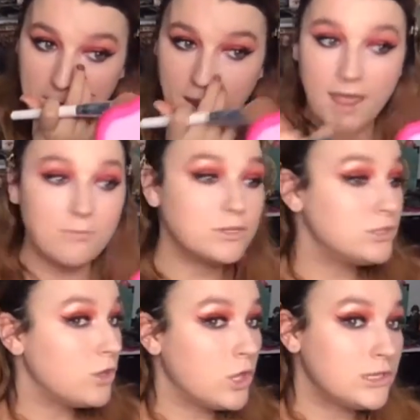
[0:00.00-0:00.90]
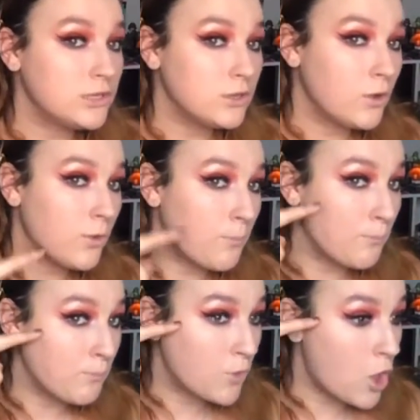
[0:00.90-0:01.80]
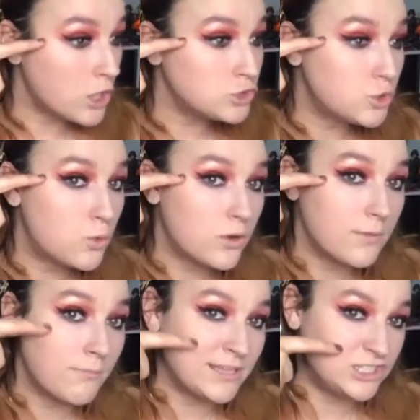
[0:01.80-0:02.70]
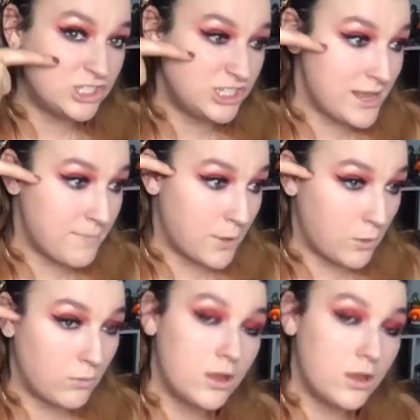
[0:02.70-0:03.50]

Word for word: And we're going to contour my cheekbone.